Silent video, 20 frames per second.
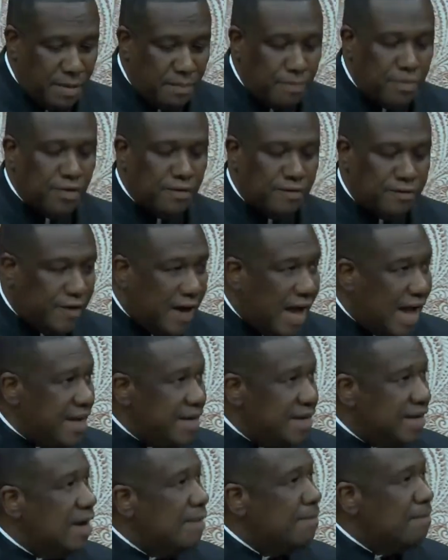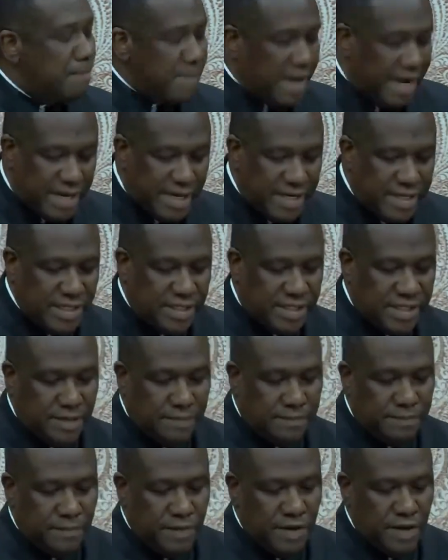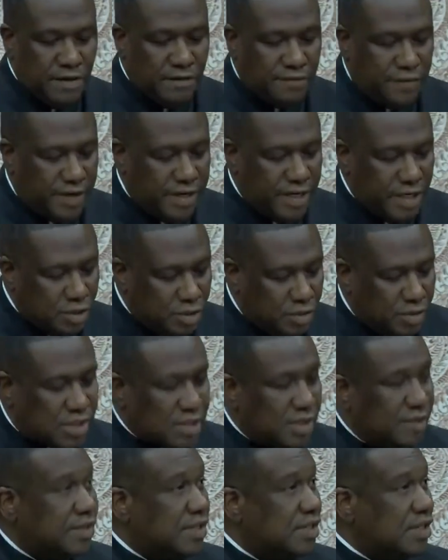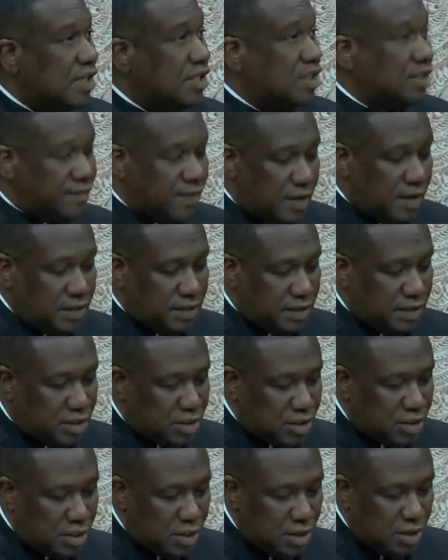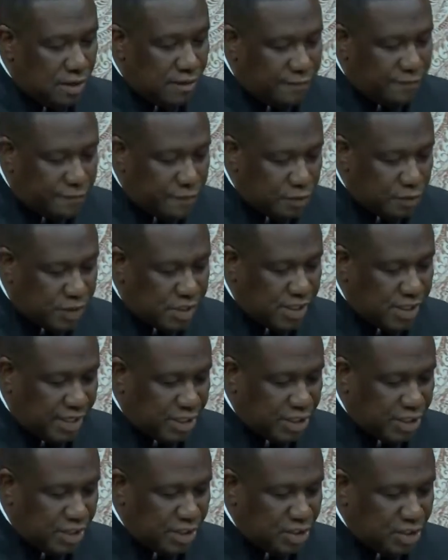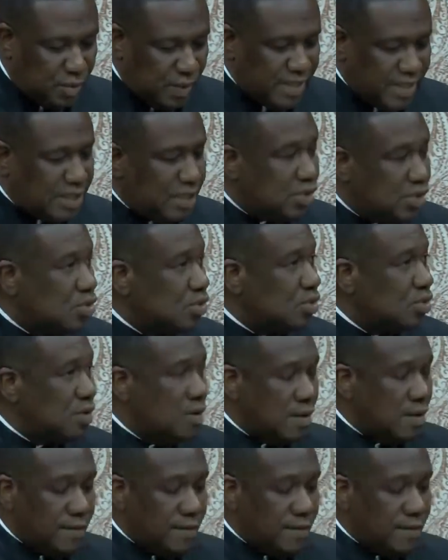provide a mechanism for the use of such funds through Section 22